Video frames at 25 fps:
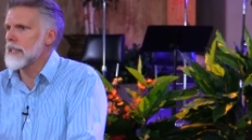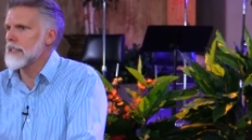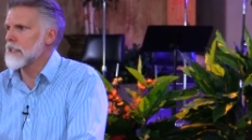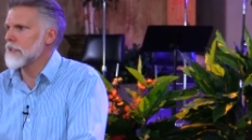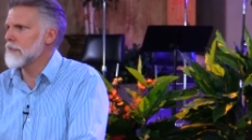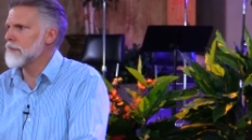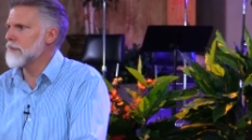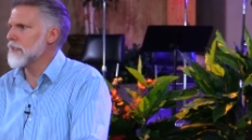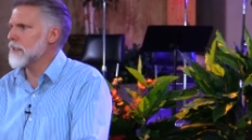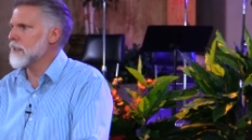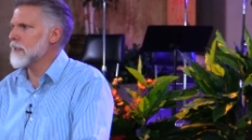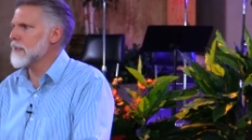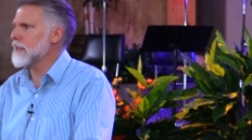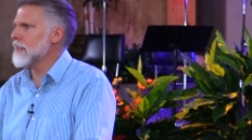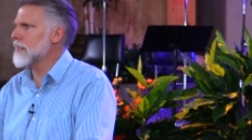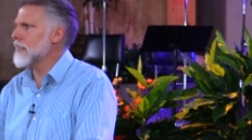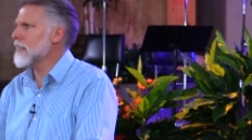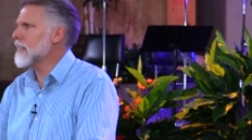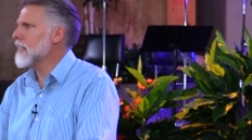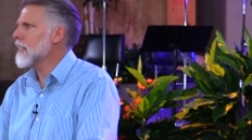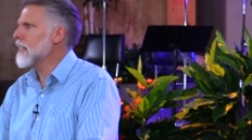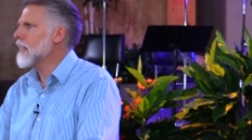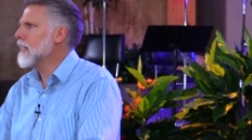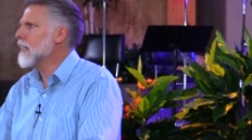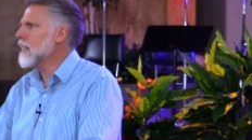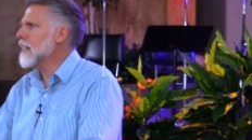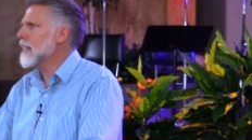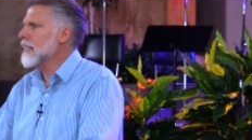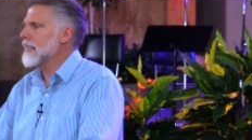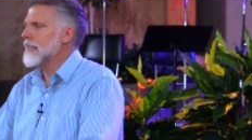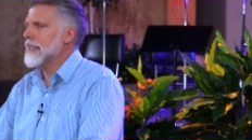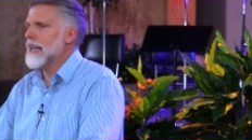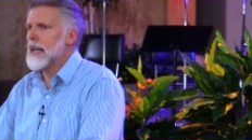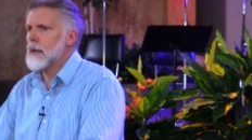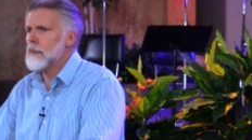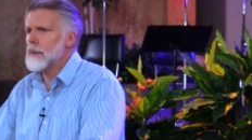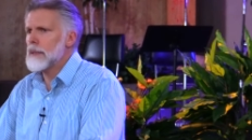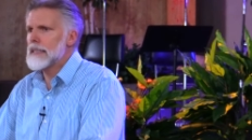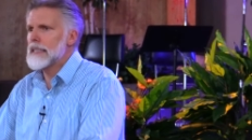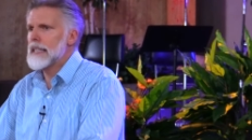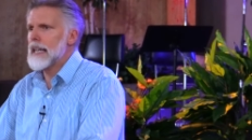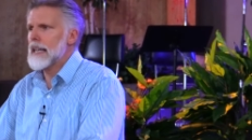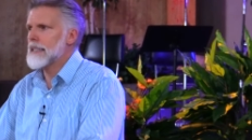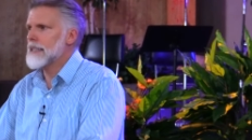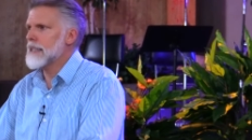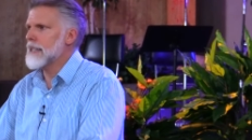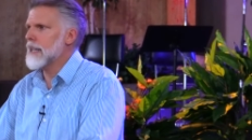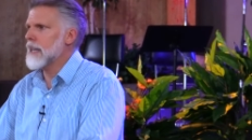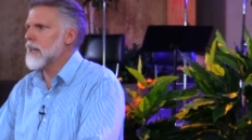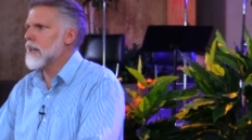the food, they would
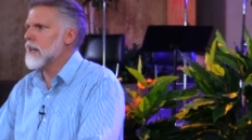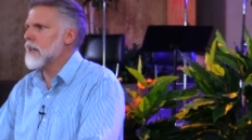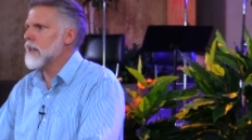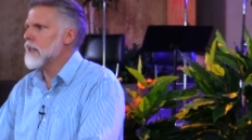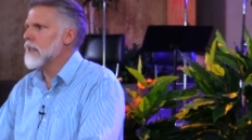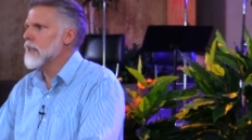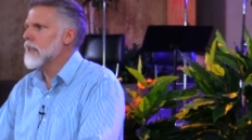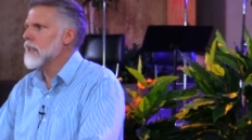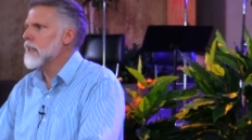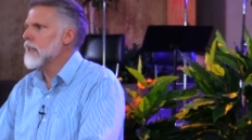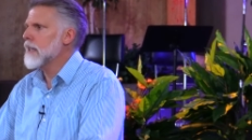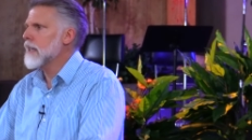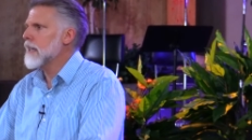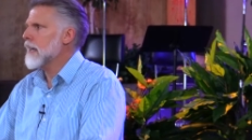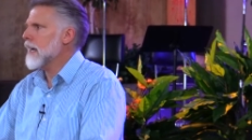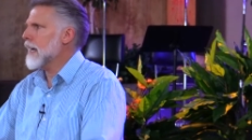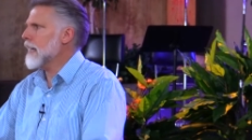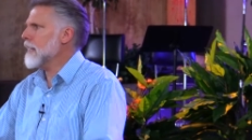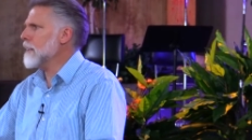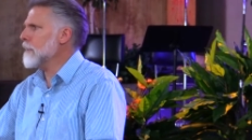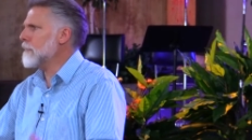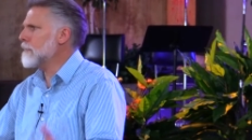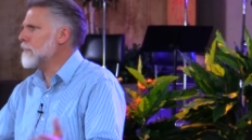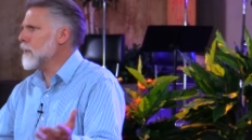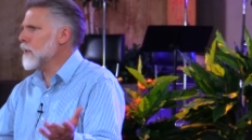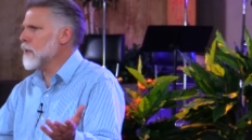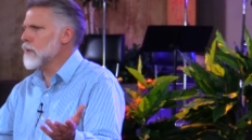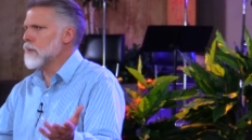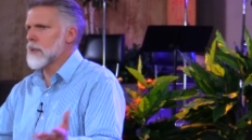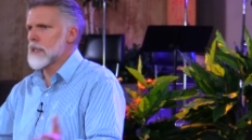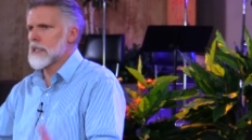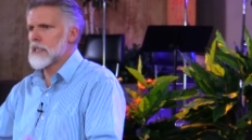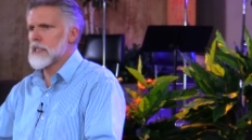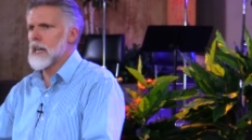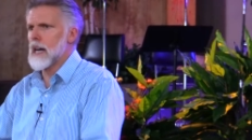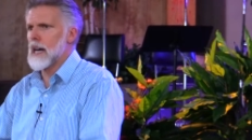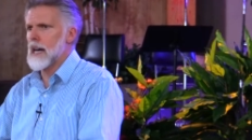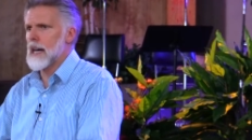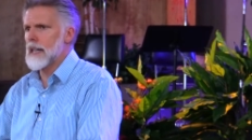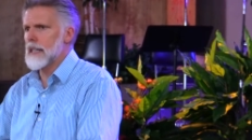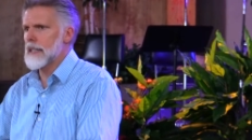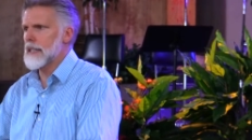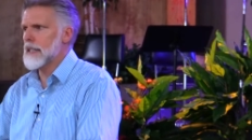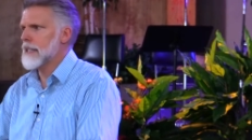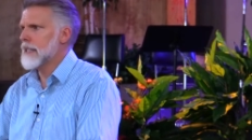get there and the food was gone.